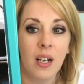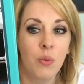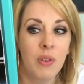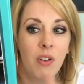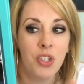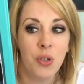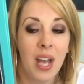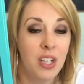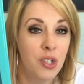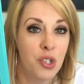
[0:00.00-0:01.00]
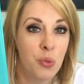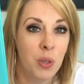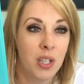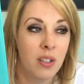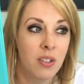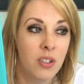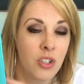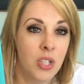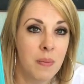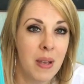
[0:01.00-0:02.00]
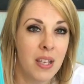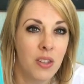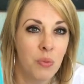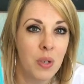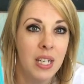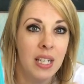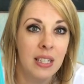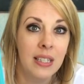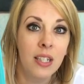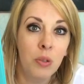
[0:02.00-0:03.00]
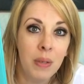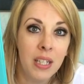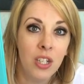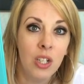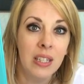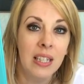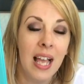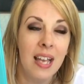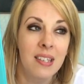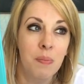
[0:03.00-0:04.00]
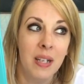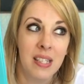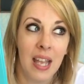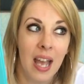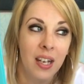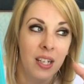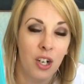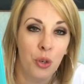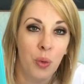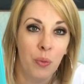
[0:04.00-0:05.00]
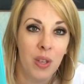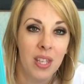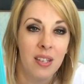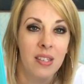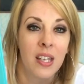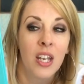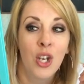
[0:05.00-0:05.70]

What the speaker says: We've also had years where, to make the reading a little bit less, because I had a younger one with us,